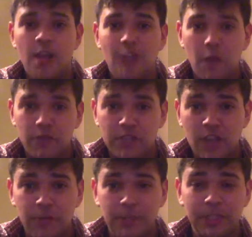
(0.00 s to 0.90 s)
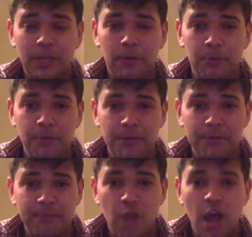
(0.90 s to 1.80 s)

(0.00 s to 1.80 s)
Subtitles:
Salve, salve, guitar community.